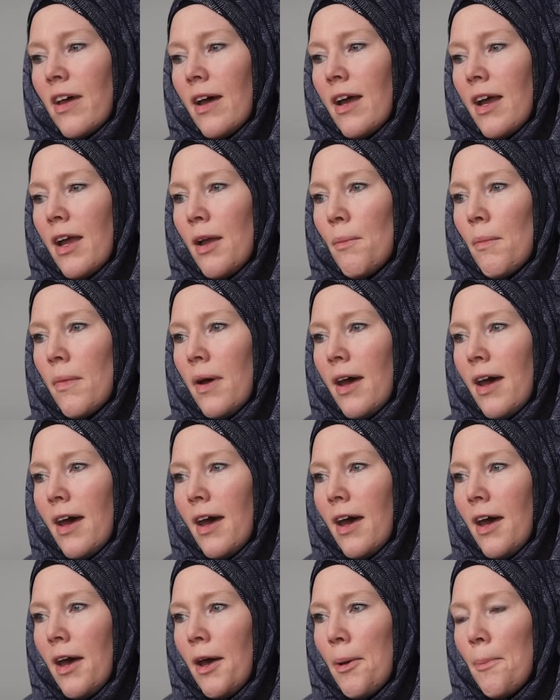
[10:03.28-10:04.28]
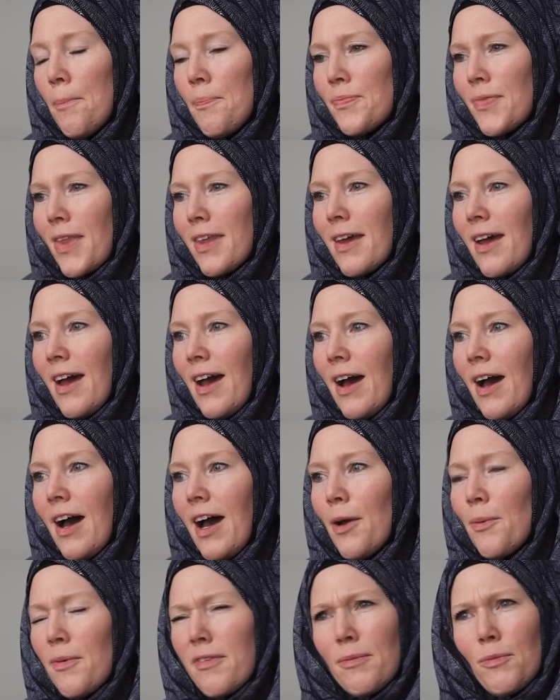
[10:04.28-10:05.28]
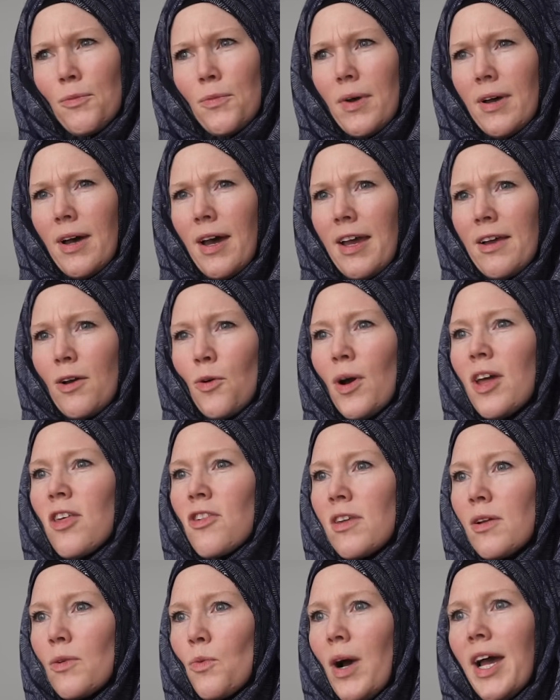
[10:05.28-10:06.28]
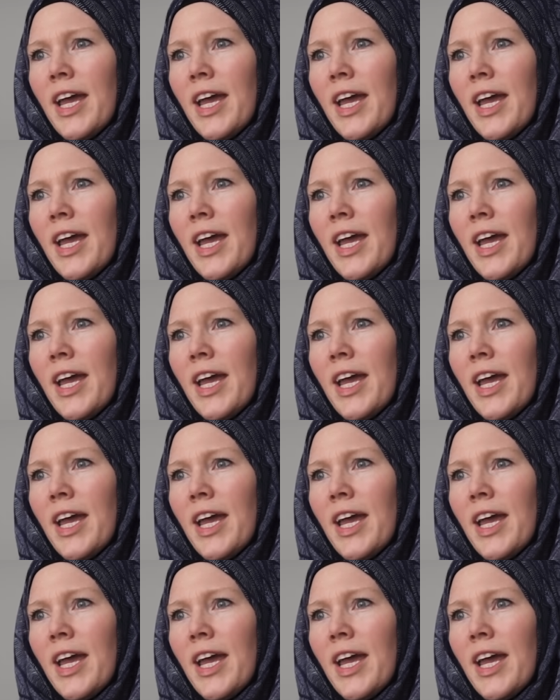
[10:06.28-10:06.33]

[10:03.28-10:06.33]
time, I questioned,